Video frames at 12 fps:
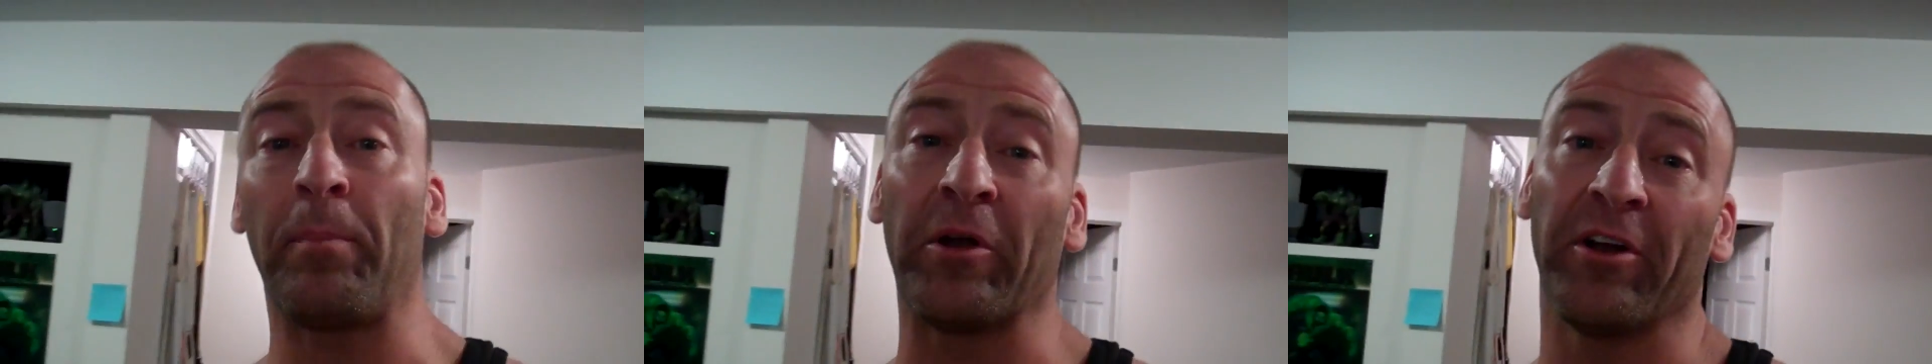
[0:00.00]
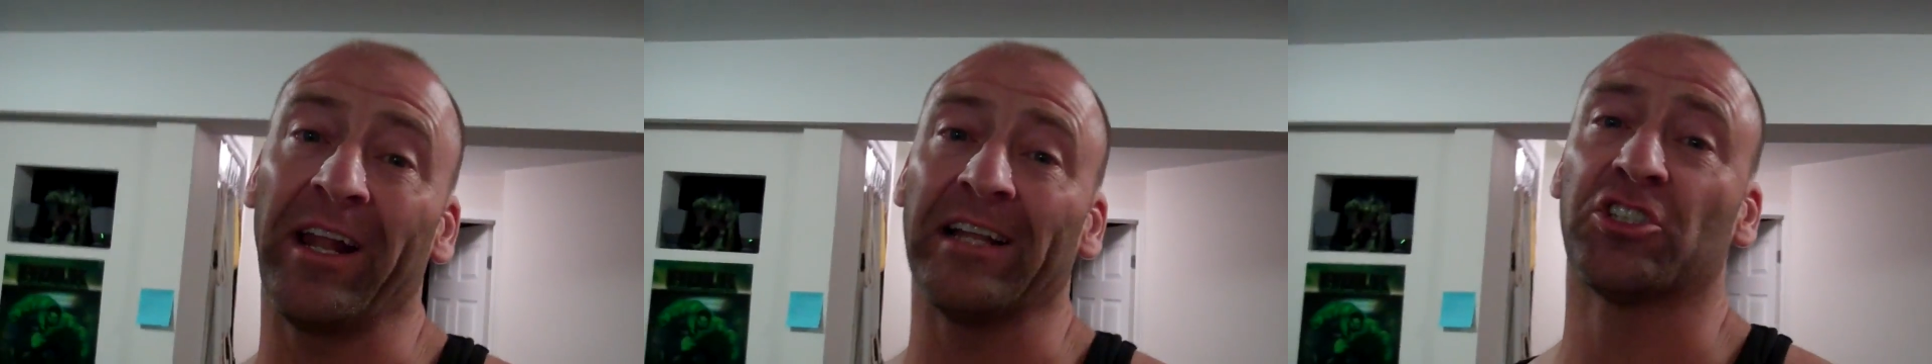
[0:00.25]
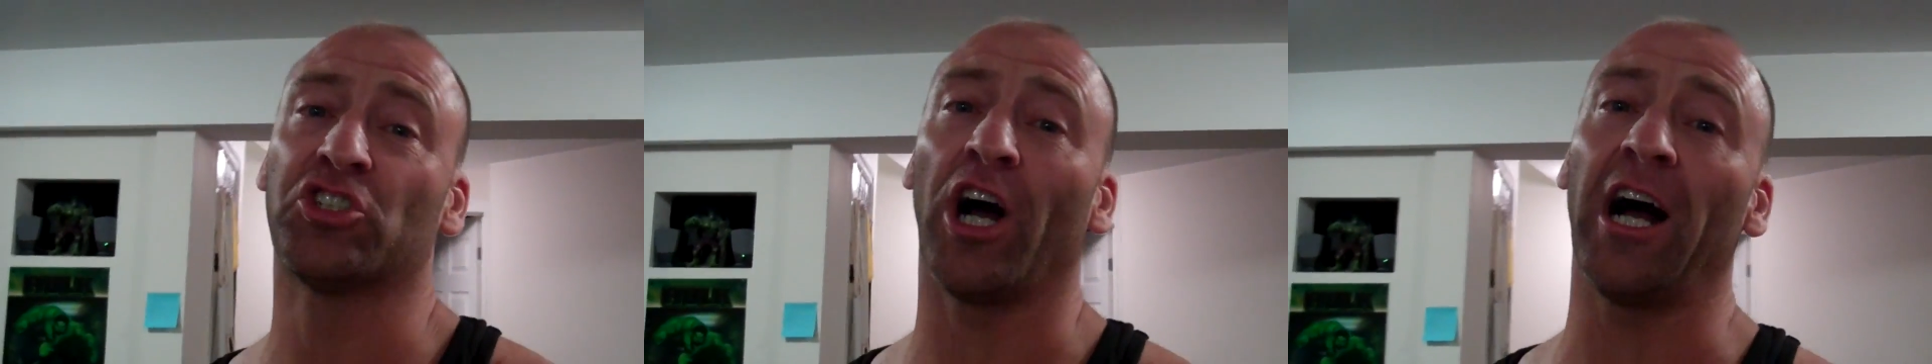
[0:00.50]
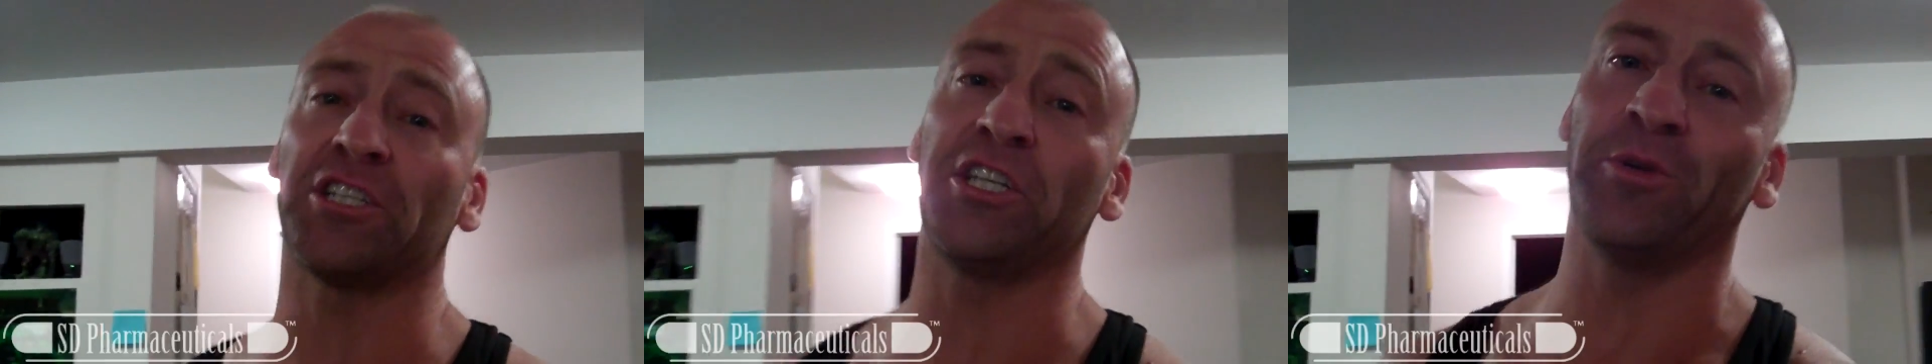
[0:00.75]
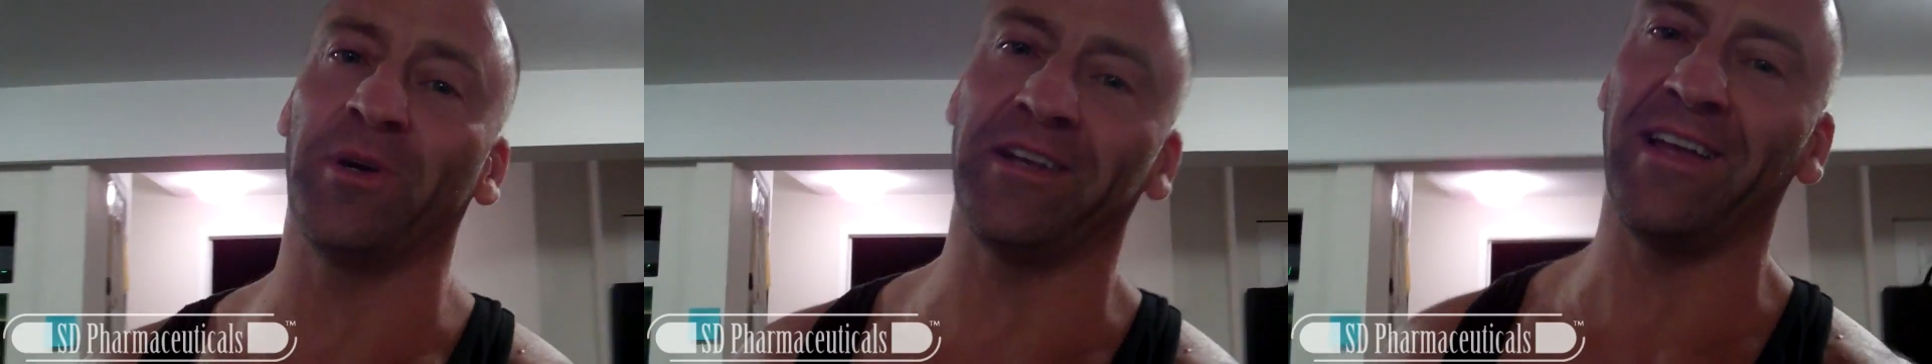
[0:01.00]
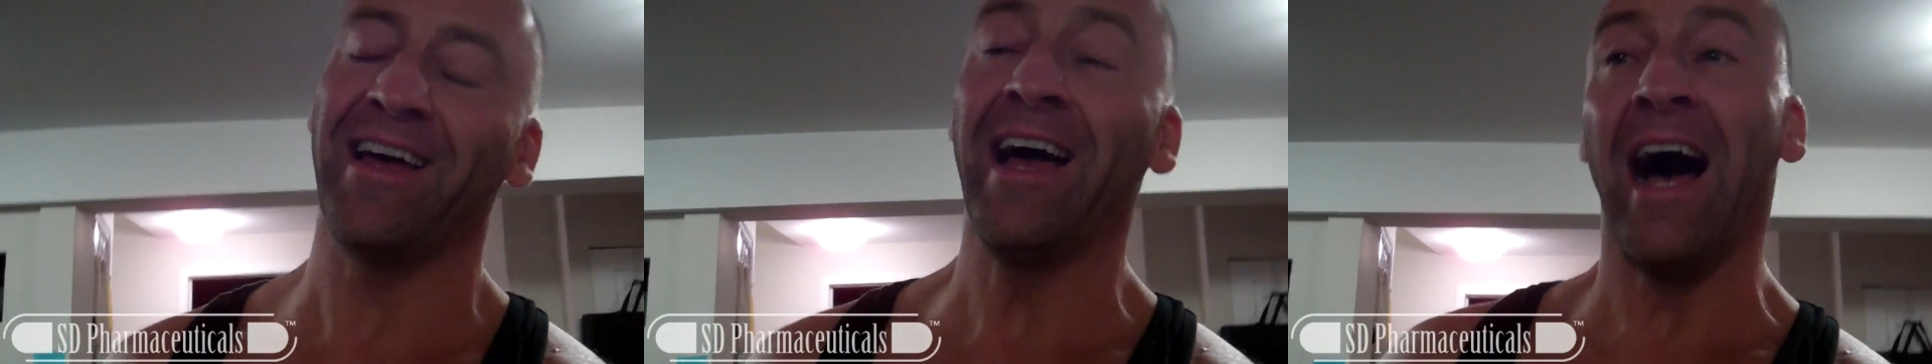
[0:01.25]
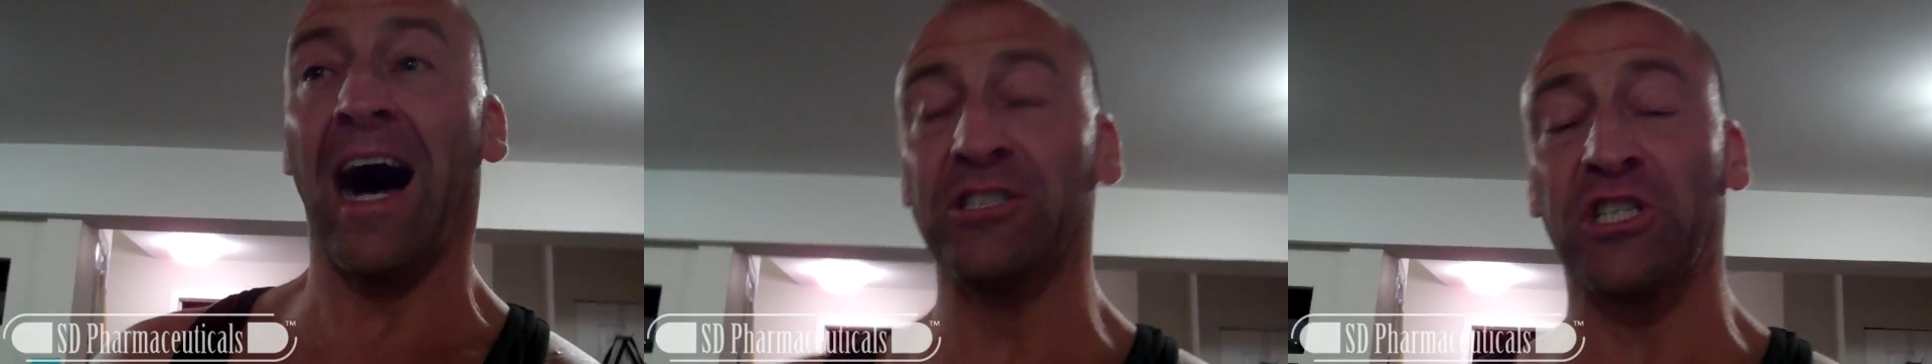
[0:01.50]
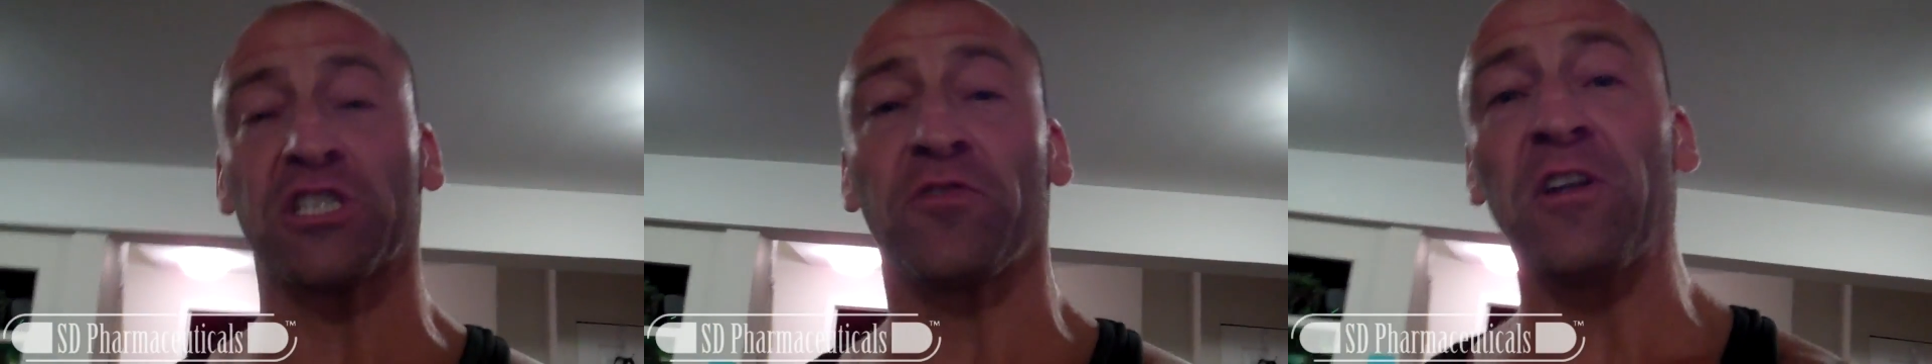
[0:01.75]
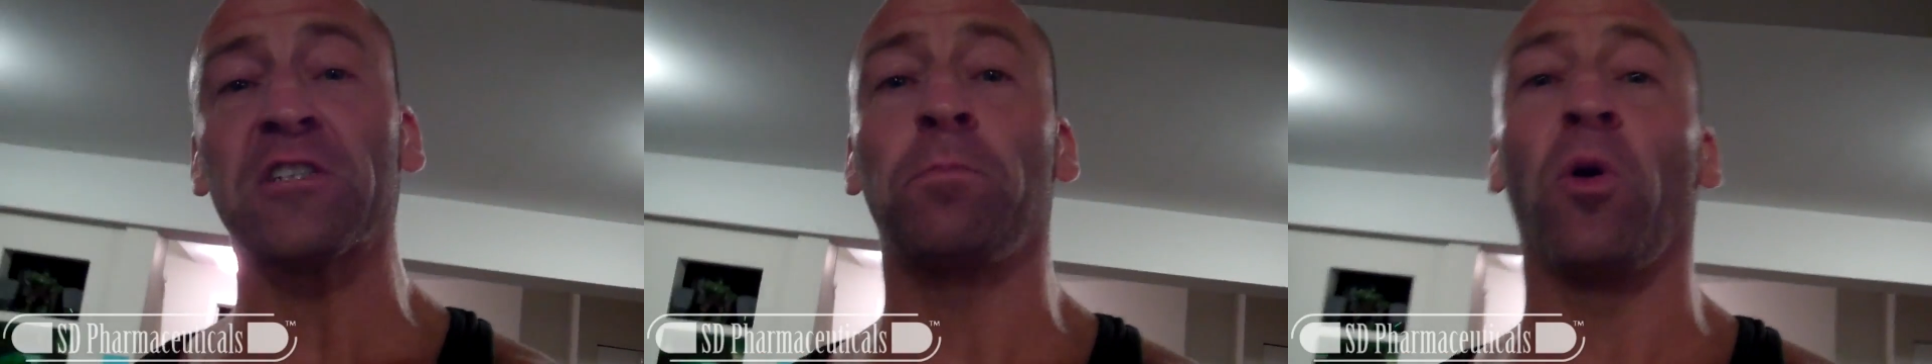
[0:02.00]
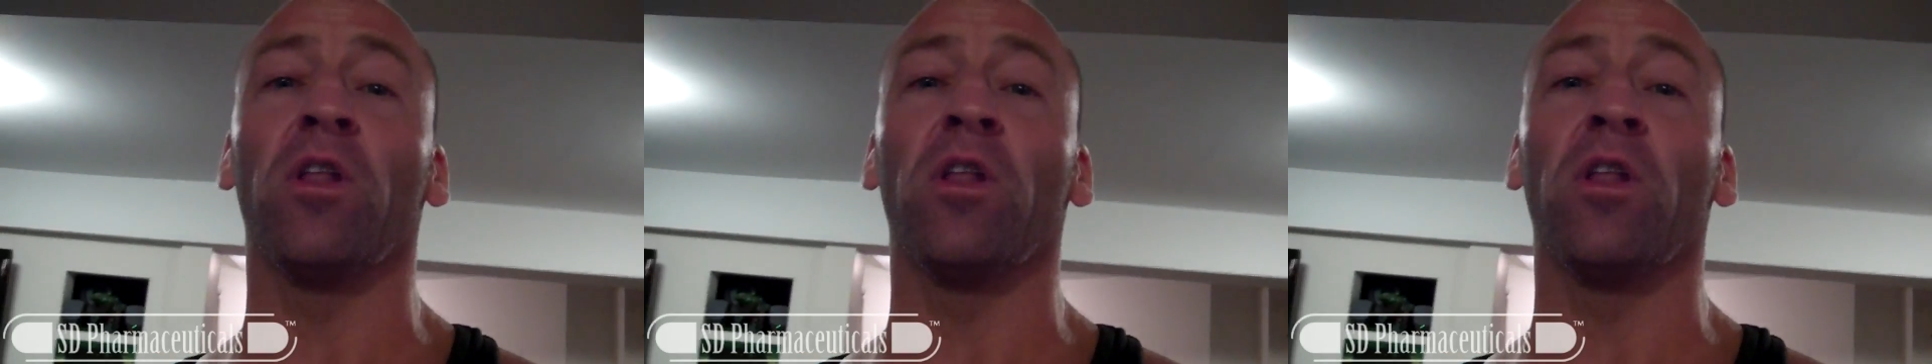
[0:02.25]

often known as Joshua, I just finished